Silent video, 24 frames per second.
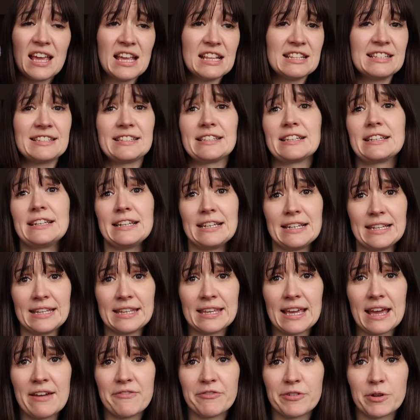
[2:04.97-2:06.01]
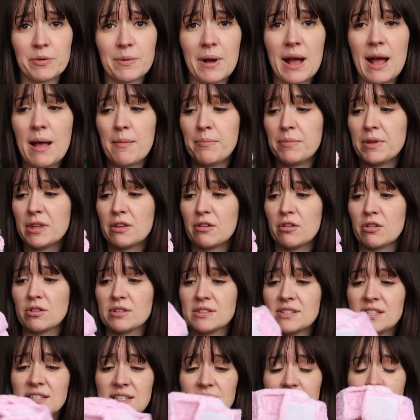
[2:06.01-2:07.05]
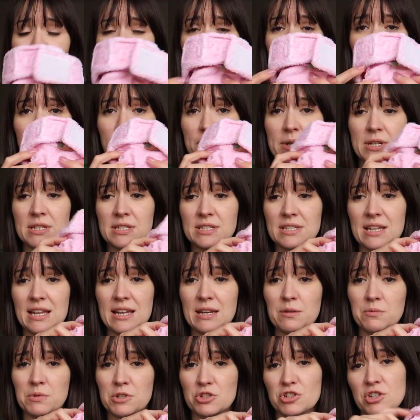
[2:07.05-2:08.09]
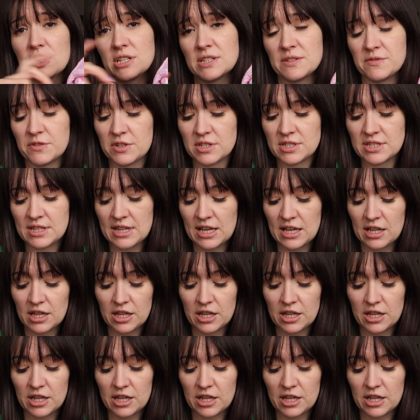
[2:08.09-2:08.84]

it's gonna leak everywhere, because this is absorbent and it will transfer to their